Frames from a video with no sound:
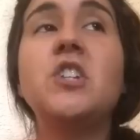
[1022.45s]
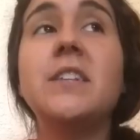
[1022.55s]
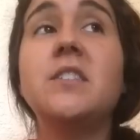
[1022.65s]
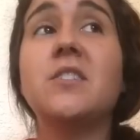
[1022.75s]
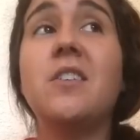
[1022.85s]

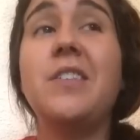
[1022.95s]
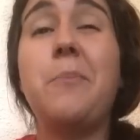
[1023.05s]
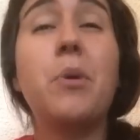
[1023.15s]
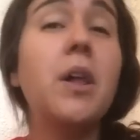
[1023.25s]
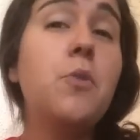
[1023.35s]
Chances are
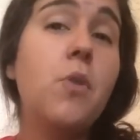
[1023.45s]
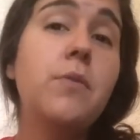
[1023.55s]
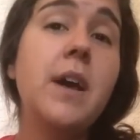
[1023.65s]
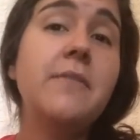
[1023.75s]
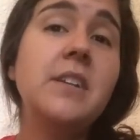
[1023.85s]
they probably
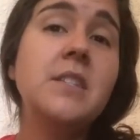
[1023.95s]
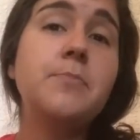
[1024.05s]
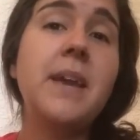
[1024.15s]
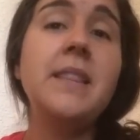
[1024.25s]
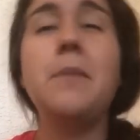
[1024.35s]
won't have it in
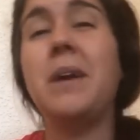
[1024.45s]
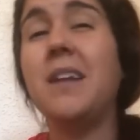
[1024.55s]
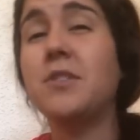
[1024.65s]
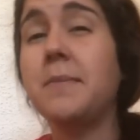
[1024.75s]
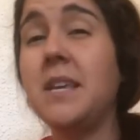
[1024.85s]
Spain, they might
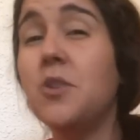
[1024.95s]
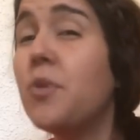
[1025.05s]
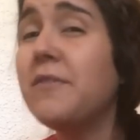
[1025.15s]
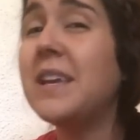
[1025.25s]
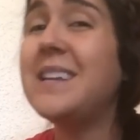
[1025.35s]
have something
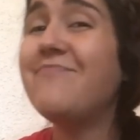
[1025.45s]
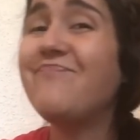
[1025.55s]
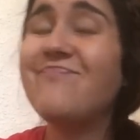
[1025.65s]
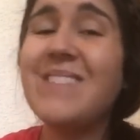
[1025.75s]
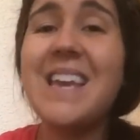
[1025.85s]
equivalent,
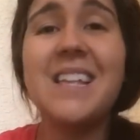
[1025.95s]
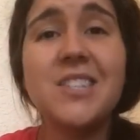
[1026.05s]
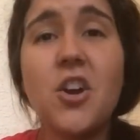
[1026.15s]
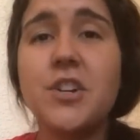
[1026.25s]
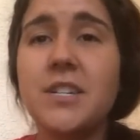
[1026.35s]

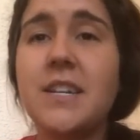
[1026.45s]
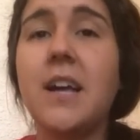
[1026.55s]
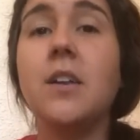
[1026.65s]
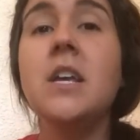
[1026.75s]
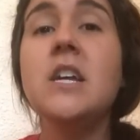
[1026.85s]
it's hard to
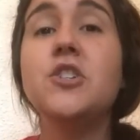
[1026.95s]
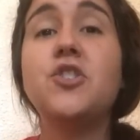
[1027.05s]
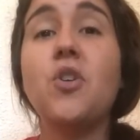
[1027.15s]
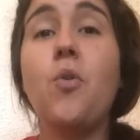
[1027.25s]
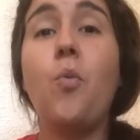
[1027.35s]
tell.
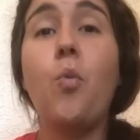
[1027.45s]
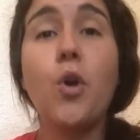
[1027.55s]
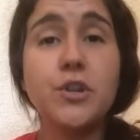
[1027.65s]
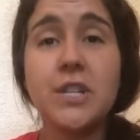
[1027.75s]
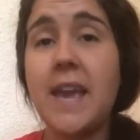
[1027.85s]
So
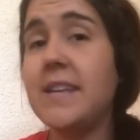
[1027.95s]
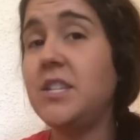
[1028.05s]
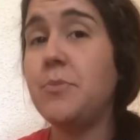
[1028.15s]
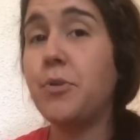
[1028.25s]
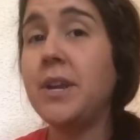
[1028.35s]
worst
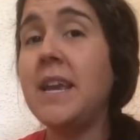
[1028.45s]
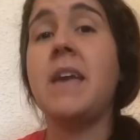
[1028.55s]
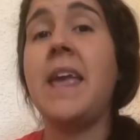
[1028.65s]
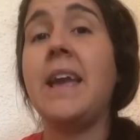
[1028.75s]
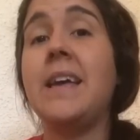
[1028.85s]
case, you bring
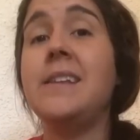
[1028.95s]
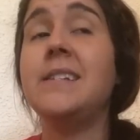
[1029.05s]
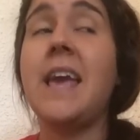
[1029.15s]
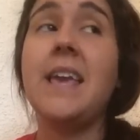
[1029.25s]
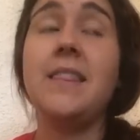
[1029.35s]
it
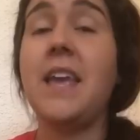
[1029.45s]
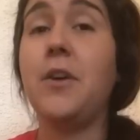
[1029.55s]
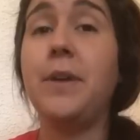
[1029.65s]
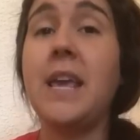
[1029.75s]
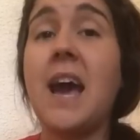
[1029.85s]
and hey, they
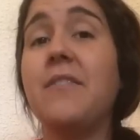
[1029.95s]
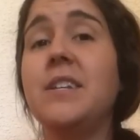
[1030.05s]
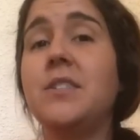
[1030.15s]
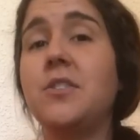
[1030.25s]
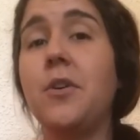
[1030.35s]
already have
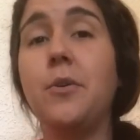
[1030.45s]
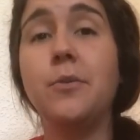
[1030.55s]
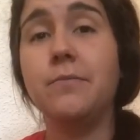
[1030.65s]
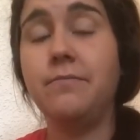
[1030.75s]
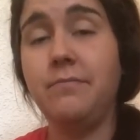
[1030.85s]
it,
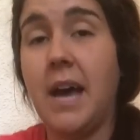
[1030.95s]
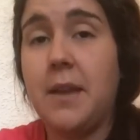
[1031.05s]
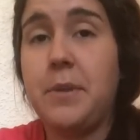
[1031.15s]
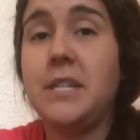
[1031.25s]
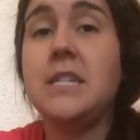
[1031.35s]
so
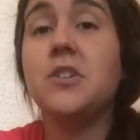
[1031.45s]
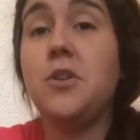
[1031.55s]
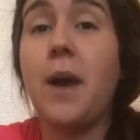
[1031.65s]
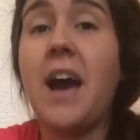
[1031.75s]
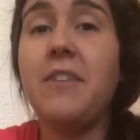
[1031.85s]
not a big deal,
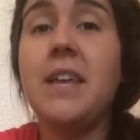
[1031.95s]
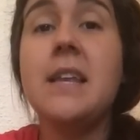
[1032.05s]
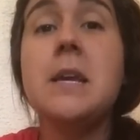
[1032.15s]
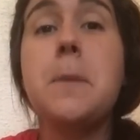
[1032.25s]
you have it.